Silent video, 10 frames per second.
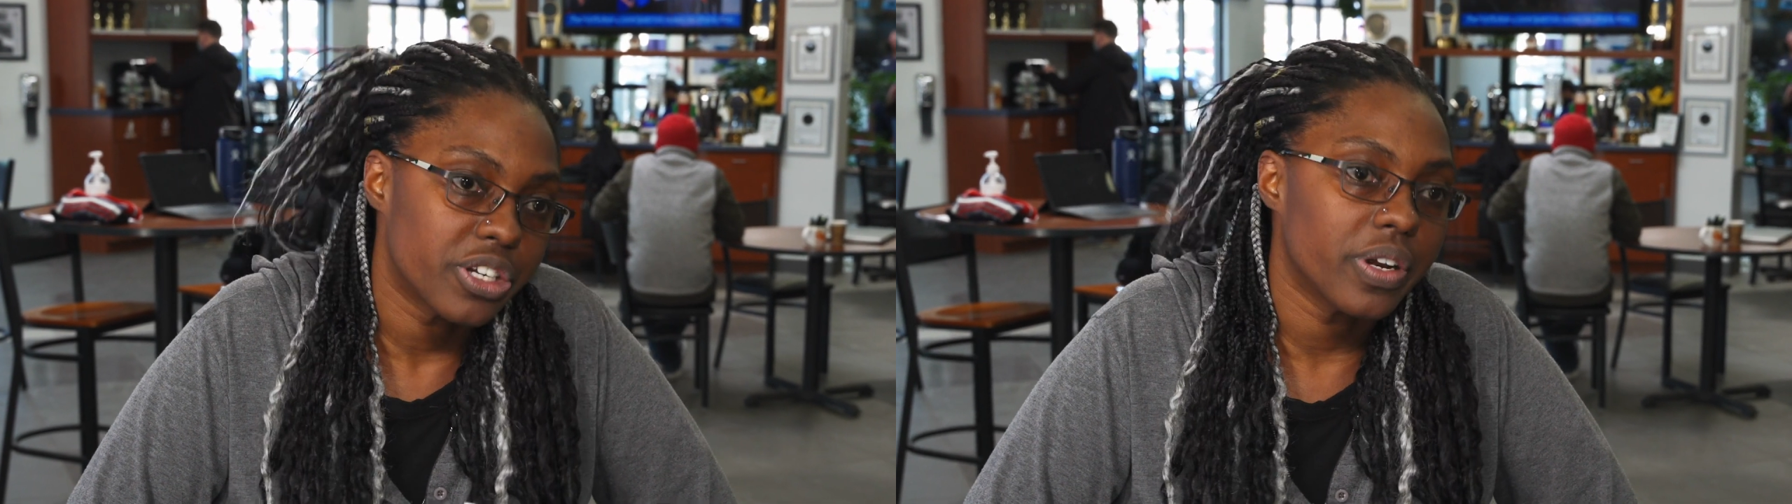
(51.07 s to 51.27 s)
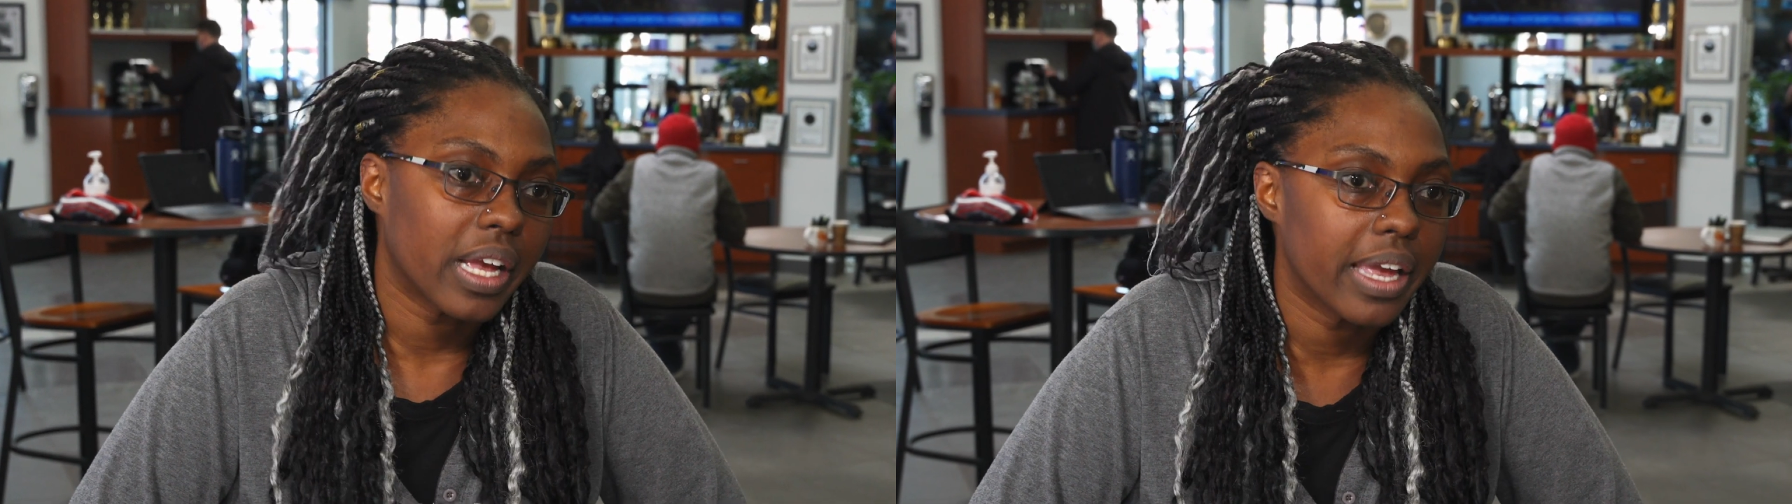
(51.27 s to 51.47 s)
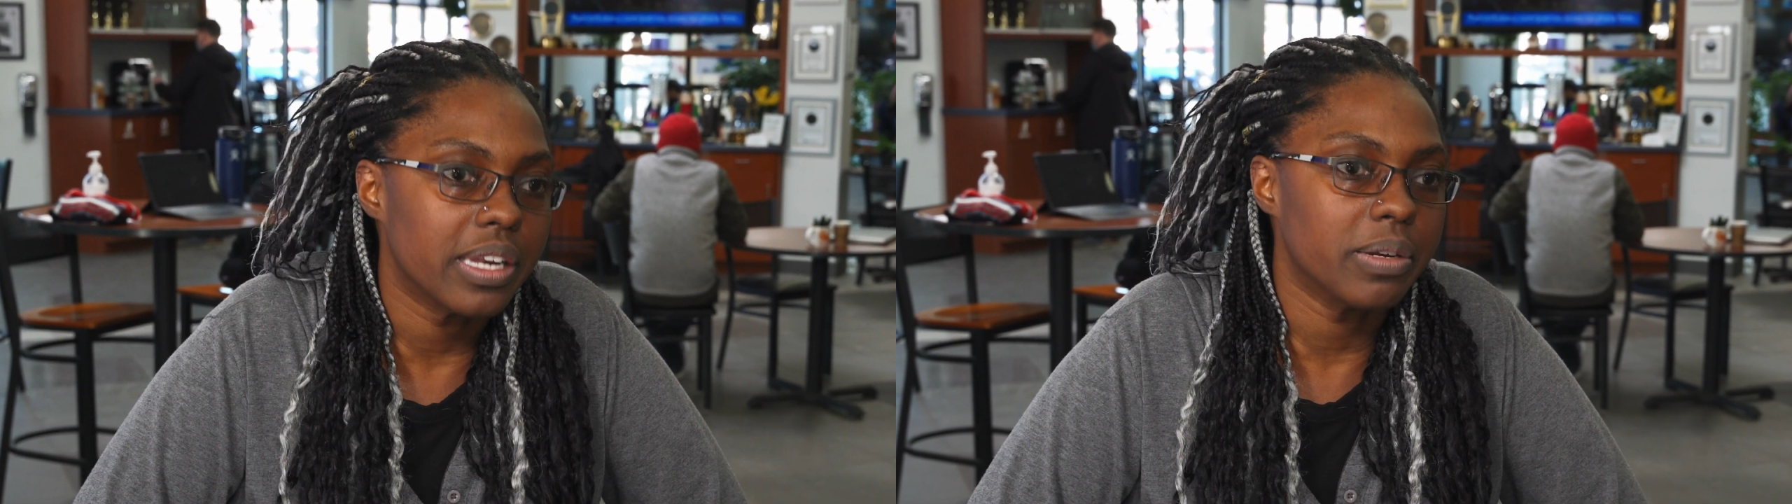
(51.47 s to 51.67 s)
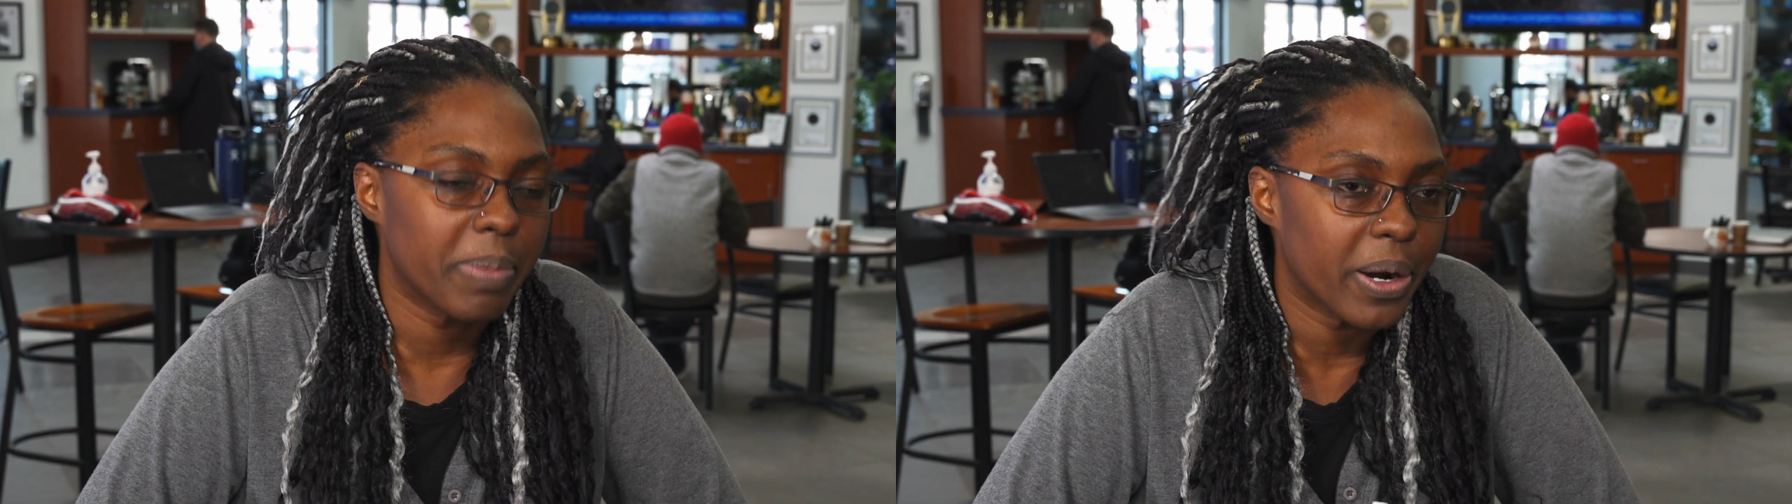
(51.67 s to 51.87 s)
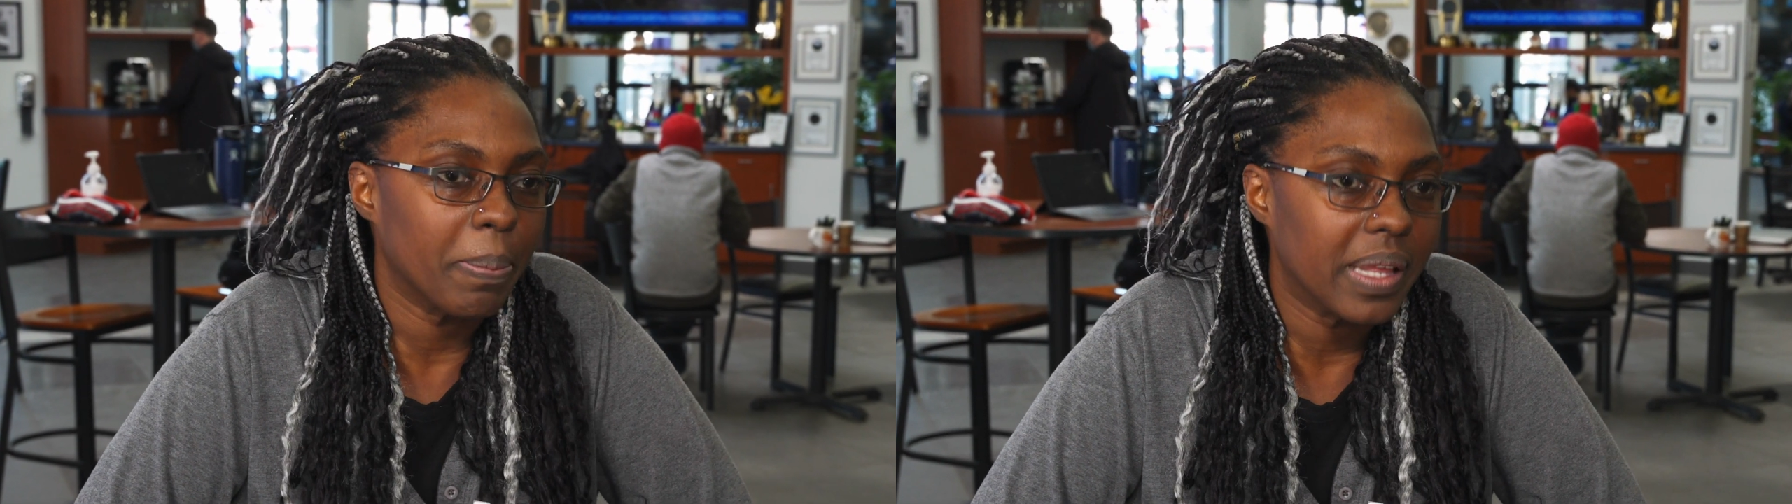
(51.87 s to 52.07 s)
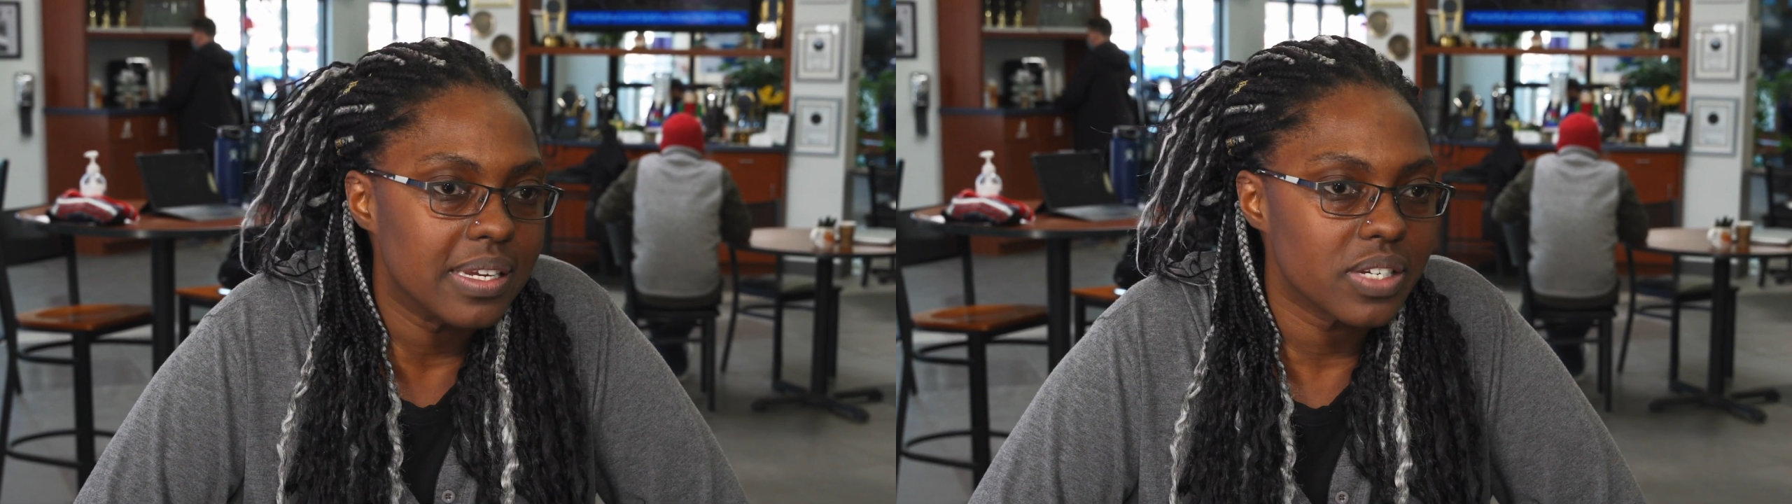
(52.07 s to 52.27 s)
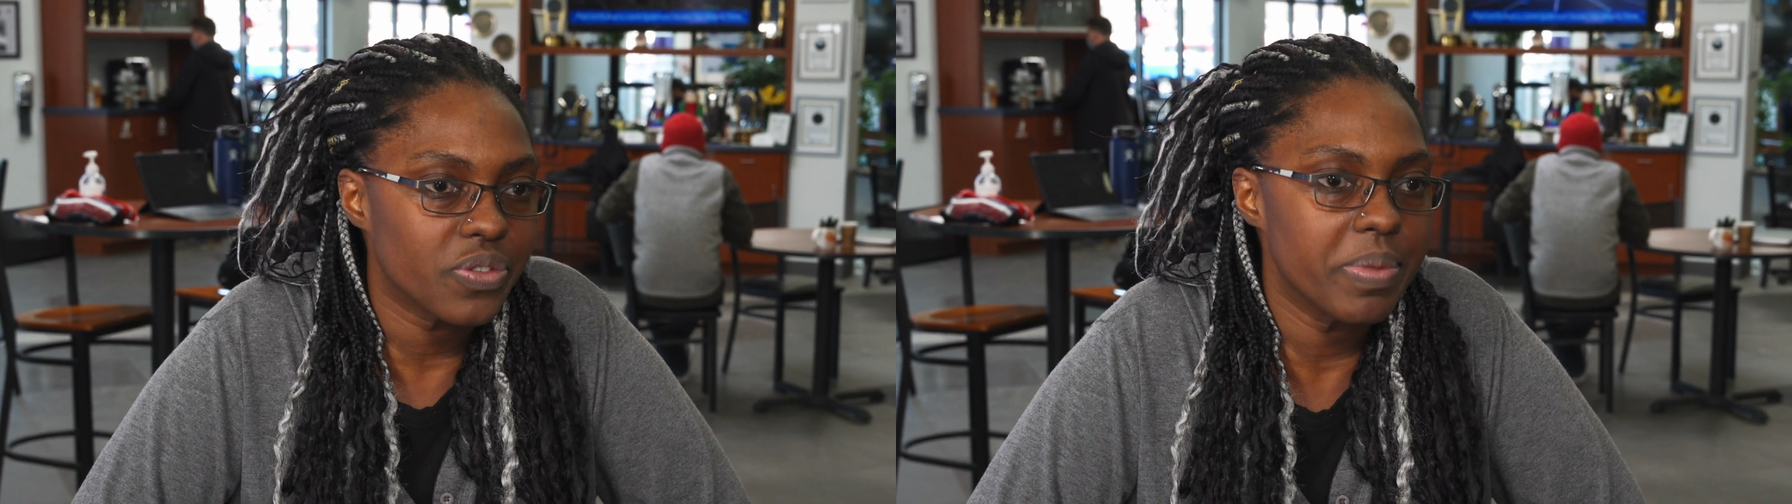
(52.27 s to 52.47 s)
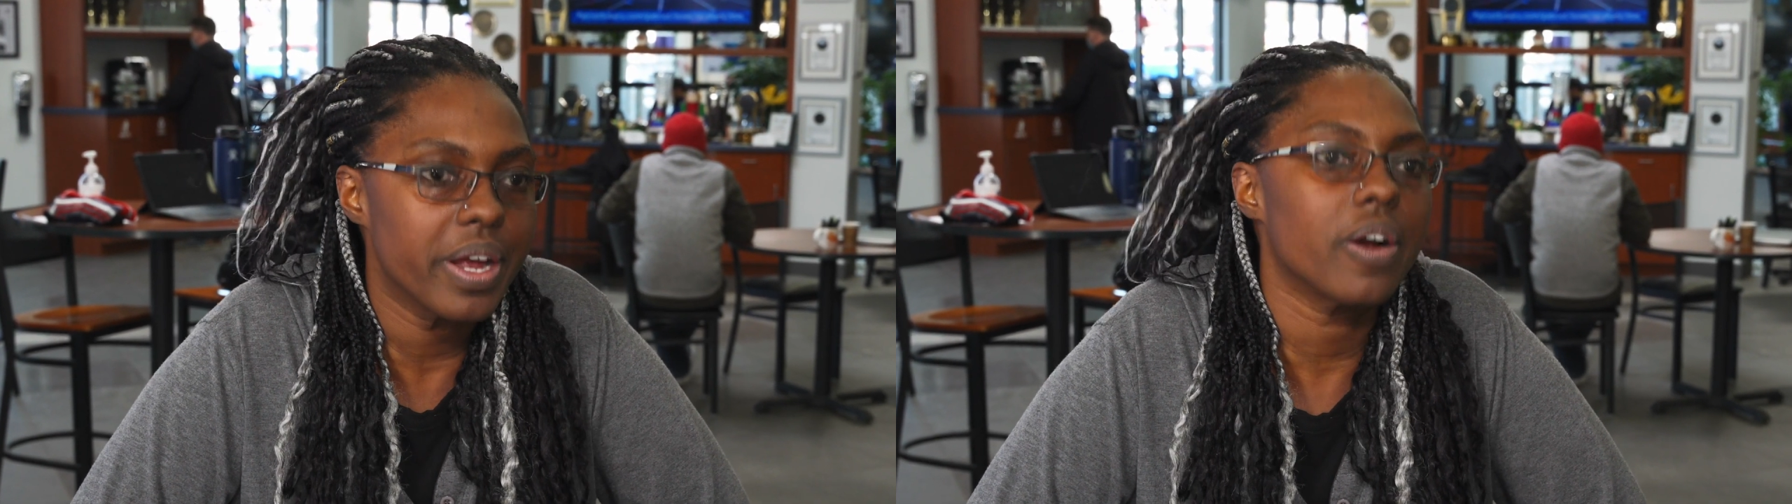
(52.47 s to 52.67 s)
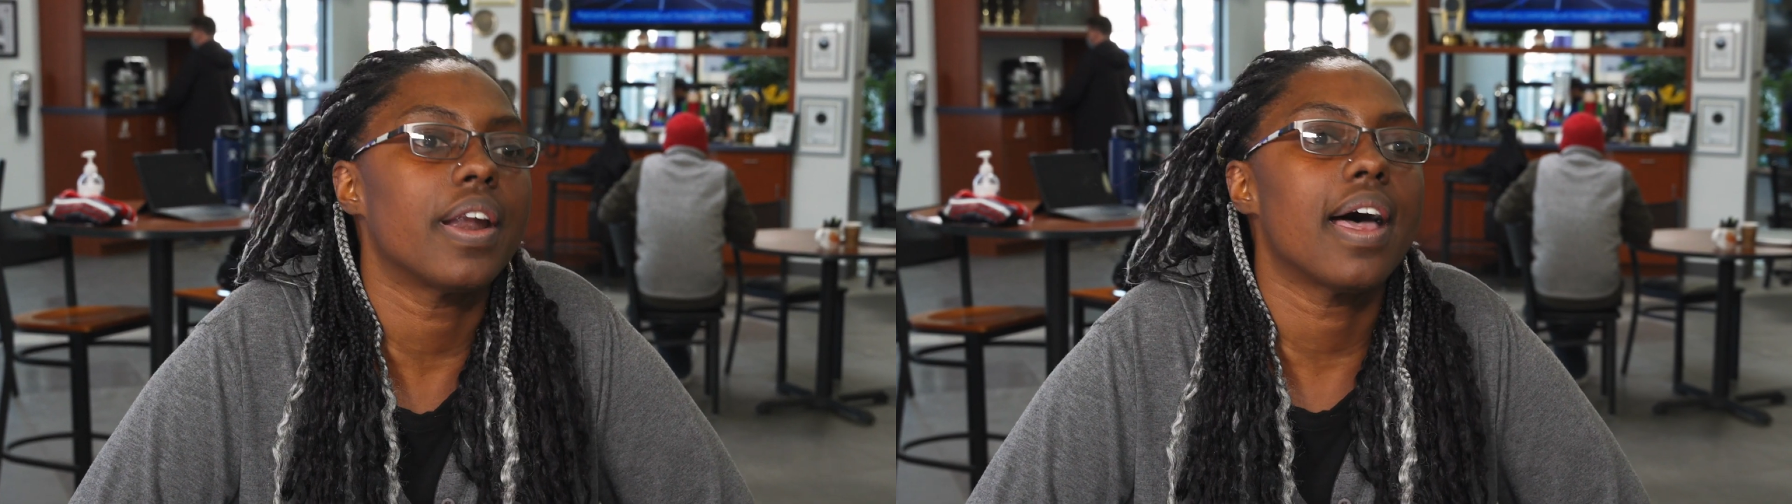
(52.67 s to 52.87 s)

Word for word: get you to get in better places from there on